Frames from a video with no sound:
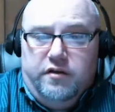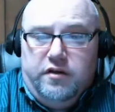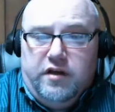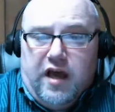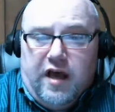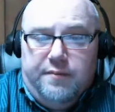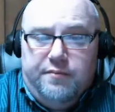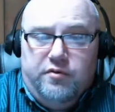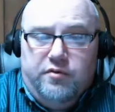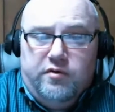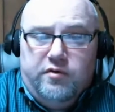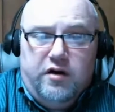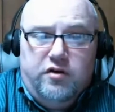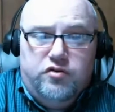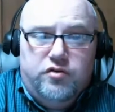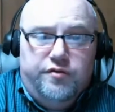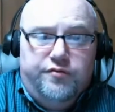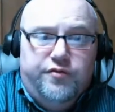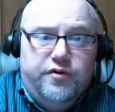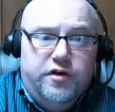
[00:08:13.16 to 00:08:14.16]

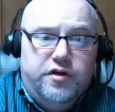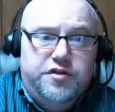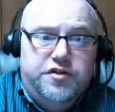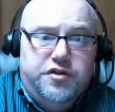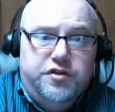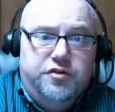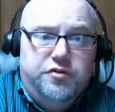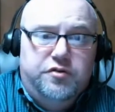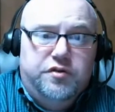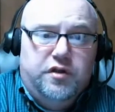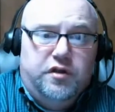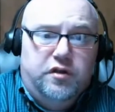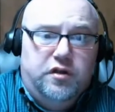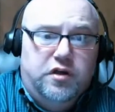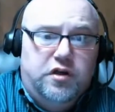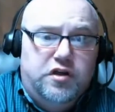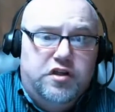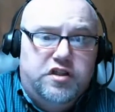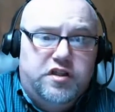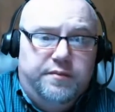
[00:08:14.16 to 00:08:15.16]
copywriters refer to
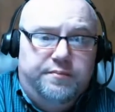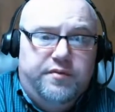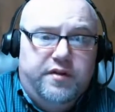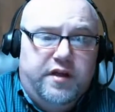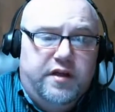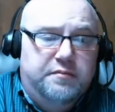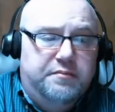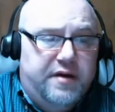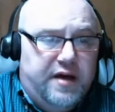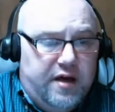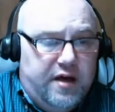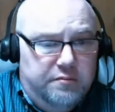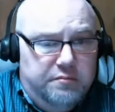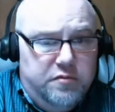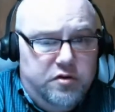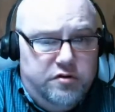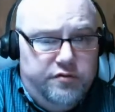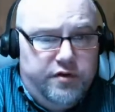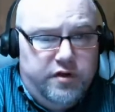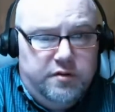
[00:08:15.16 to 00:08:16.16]
learn something about
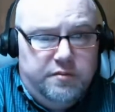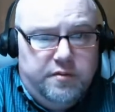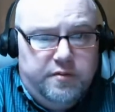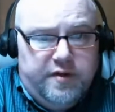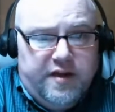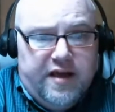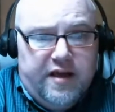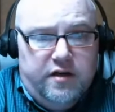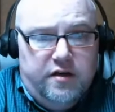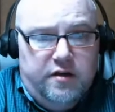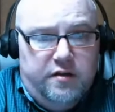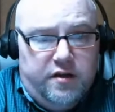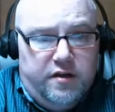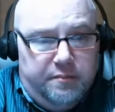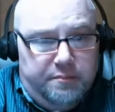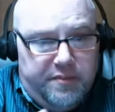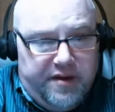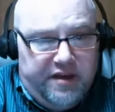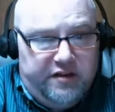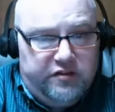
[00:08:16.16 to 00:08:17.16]
moving them down. The
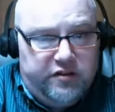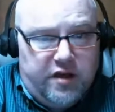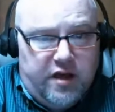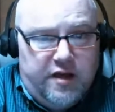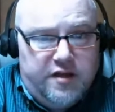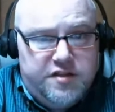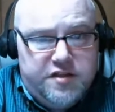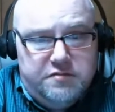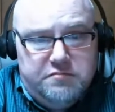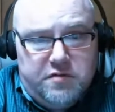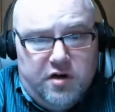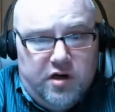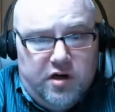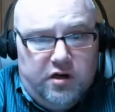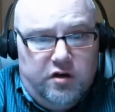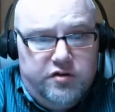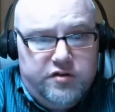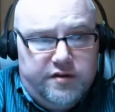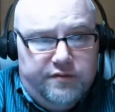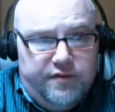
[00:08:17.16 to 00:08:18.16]
best content
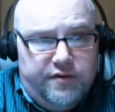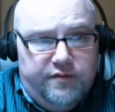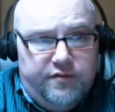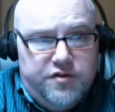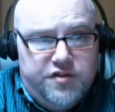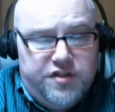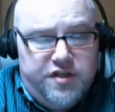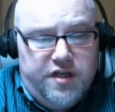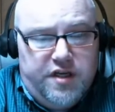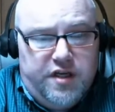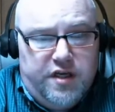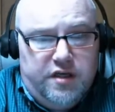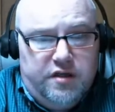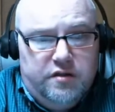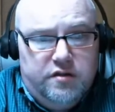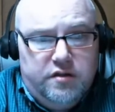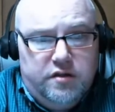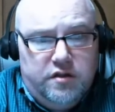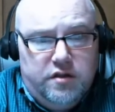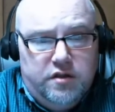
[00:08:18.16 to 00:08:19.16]
marketers I've ever
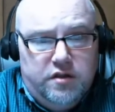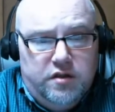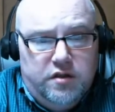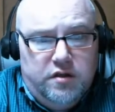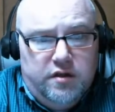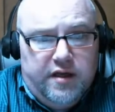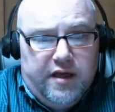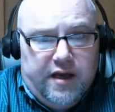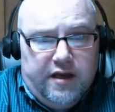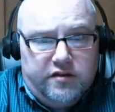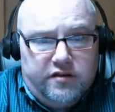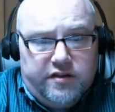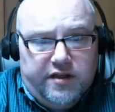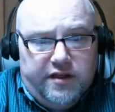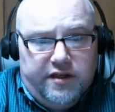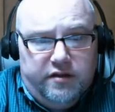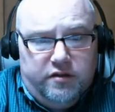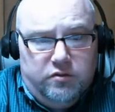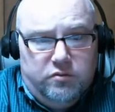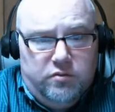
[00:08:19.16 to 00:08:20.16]
seen, guys
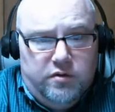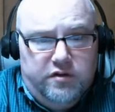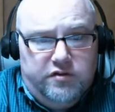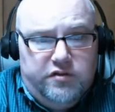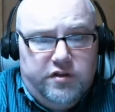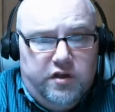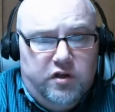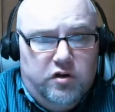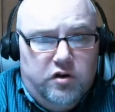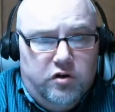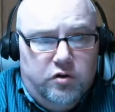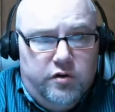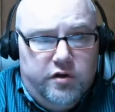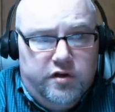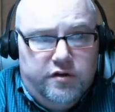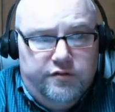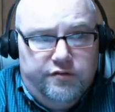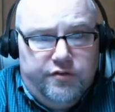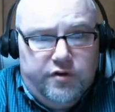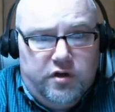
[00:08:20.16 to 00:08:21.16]
like the ones that grow and
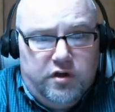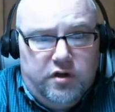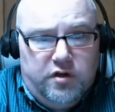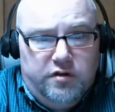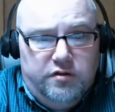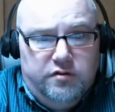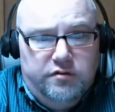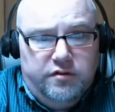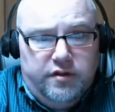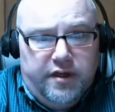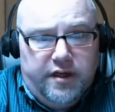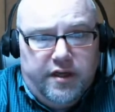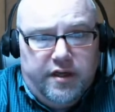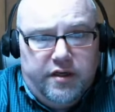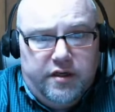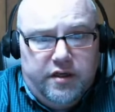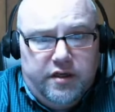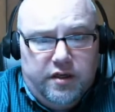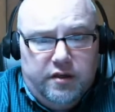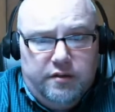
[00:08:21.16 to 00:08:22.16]
convert, and